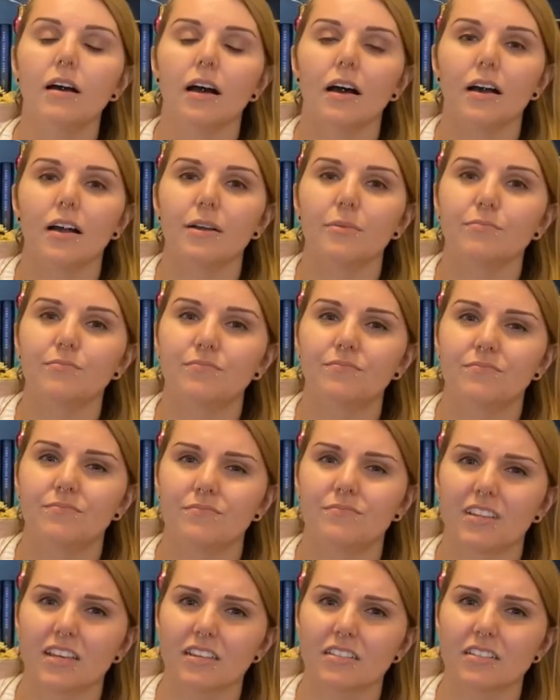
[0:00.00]
Um,
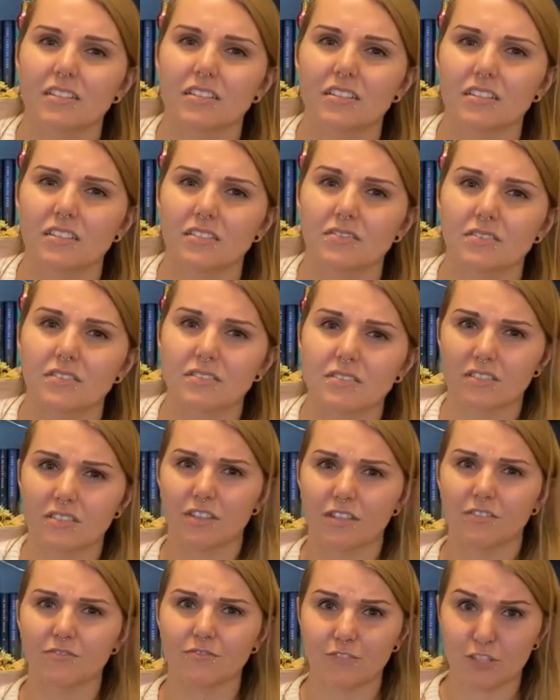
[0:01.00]
this is
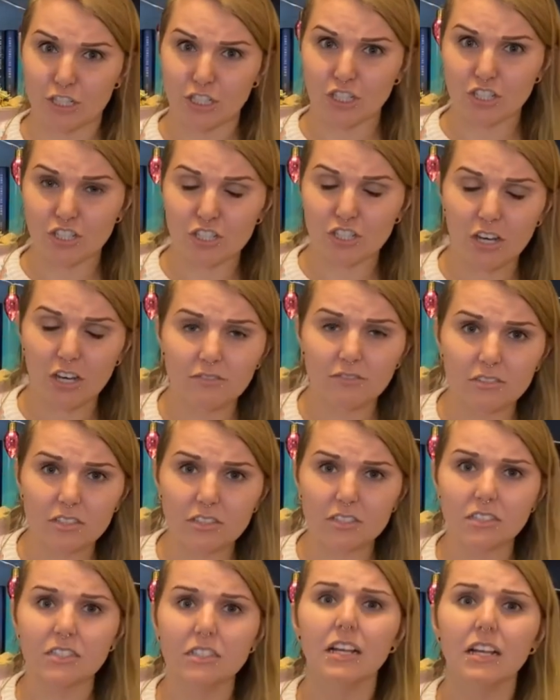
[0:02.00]
their first novel.